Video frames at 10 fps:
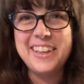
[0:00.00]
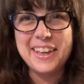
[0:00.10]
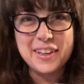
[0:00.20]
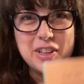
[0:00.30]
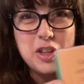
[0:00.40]

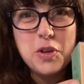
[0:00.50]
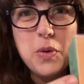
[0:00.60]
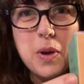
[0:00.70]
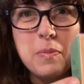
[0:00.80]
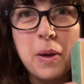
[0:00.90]

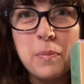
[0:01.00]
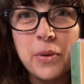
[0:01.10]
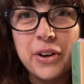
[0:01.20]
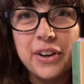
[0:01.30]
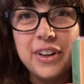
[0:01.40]

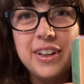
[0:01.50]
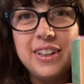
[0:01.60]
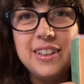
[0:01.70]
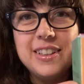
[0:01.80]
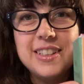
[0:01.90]
remember
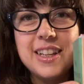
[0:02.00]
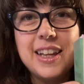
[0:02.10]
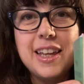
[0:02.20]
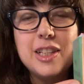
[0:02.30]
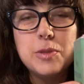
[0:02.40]

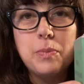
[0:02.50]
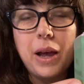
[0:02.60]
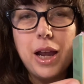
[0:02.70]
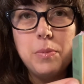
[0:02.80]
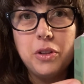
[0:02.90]
today's
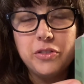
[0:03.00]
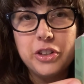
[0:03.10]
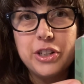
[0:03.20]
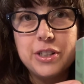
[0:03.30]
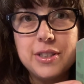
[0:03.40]
Bible
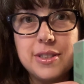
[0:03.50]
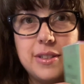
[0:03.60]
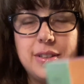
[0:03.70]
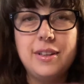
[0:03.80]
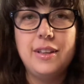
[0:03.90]
verse?
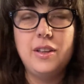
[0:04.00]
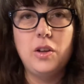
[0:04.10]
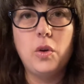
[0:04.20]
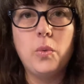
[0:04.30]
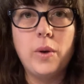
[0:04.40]

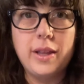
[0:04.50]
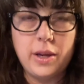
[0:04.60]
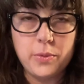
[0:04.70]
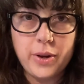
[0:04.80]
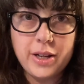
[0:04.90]
Well,
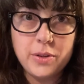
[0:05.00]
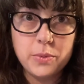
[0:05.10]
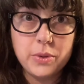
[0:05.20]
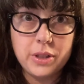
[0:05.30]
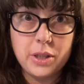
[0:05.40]
I read it
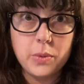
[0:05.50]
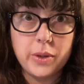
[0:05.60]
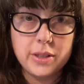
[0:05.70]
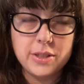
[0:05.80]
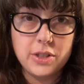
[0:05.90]
really
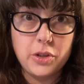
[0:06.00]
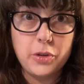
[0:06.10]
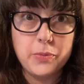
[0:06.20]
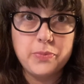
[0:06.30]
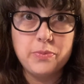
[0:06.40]
quick to
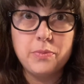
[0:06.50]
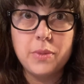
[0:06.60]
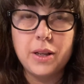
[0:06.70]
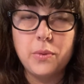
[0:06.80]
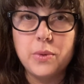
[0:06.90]
you,
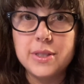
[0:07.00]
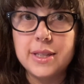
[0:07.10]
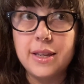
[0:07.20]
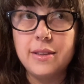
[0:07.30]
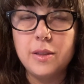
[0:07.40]
but it was
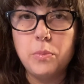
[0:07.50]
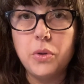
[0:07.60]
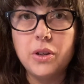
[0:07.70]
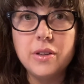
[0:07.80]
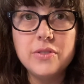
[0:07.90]
in the
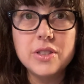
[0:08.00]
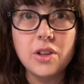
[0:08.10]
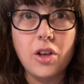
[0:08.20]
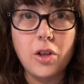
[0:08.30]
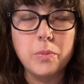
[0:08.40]
book of
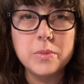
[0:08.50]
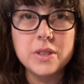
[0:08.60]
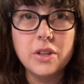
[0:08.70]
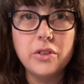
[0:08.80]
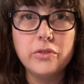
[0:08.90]

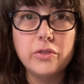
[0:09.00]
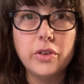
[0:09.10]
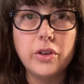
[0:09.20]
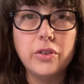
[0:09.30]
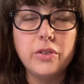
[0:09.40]
Psalms
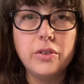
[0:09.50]
for